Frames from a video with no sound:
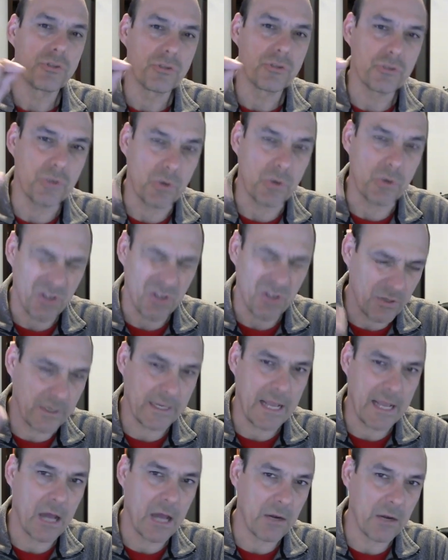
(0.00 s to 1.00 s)
to
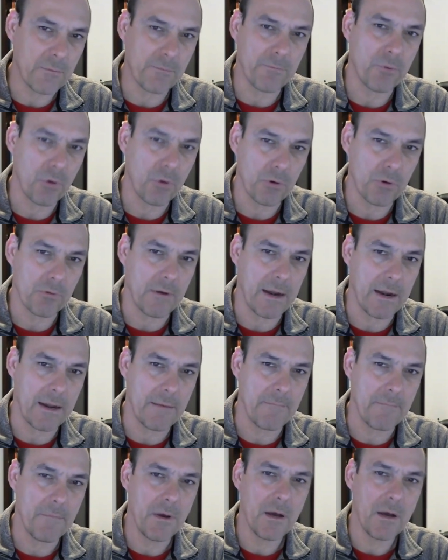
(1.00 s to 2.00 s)
learning how to
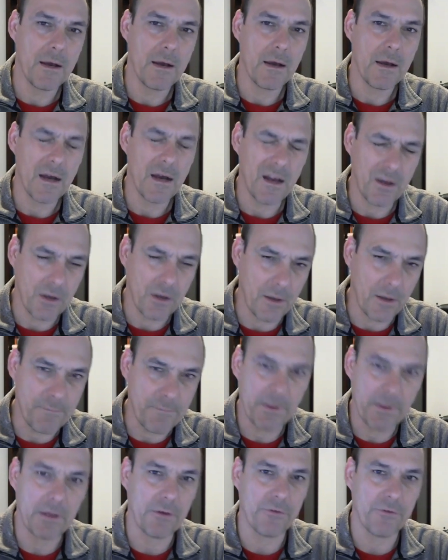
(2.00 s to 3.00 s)
program a
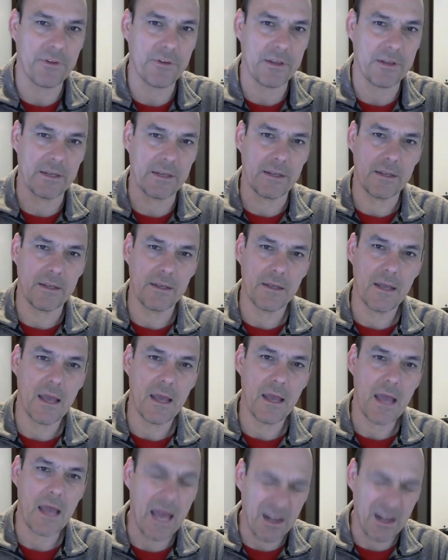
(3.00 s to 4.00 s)
PLC
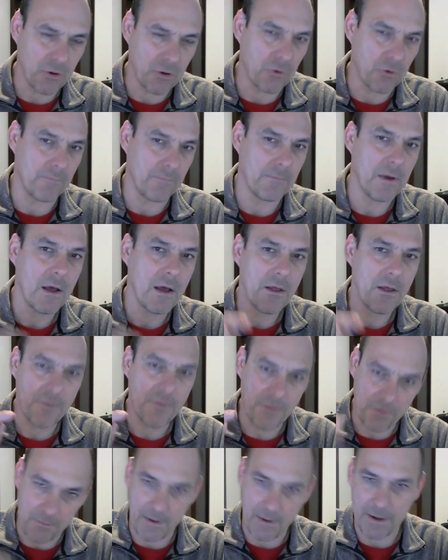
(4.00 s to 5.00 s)
at home
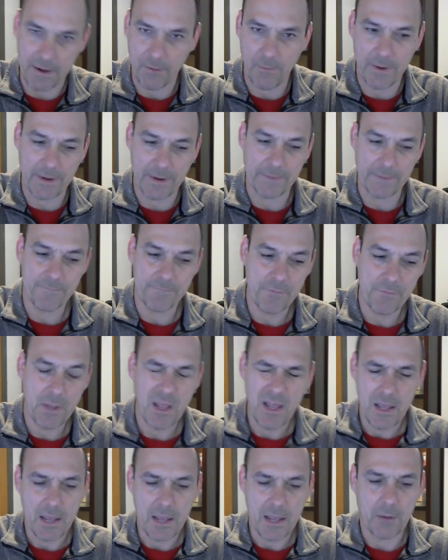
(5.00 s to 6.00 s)
the right way.
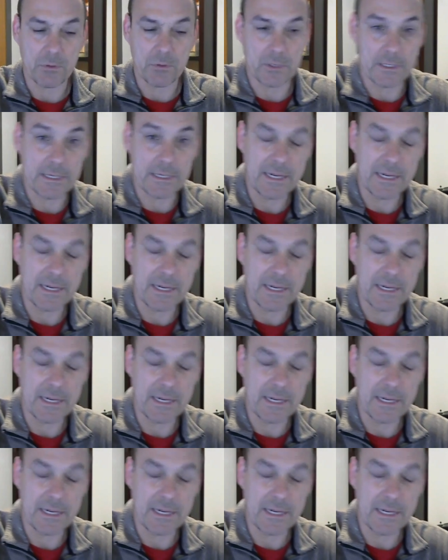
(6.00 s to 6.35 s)
And we're going